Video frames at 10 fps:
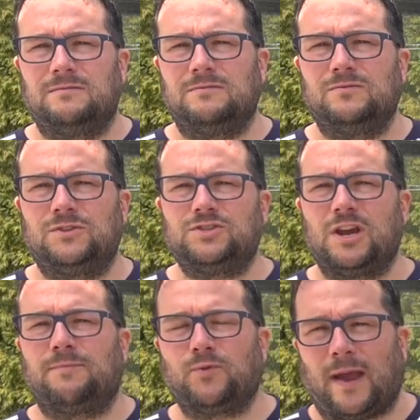do the
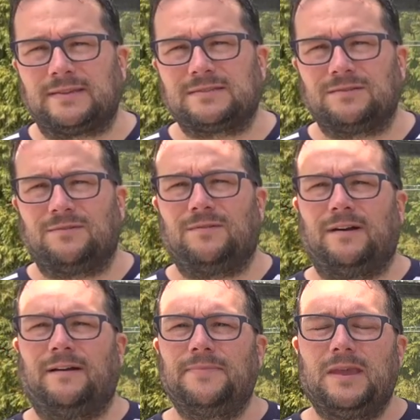job twice.
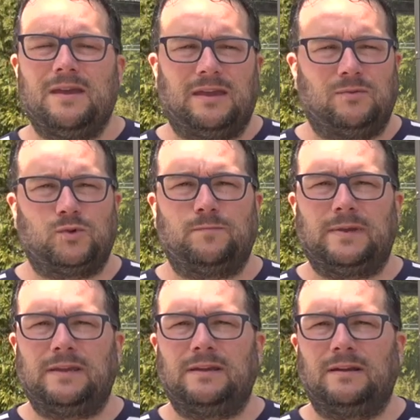So it would
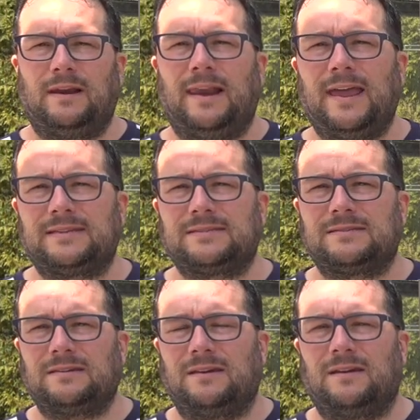be
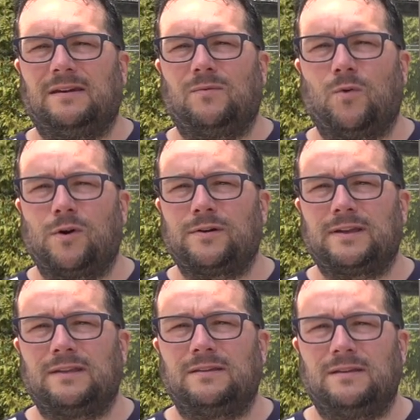less work
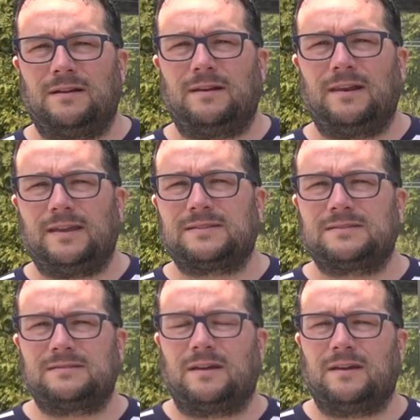and less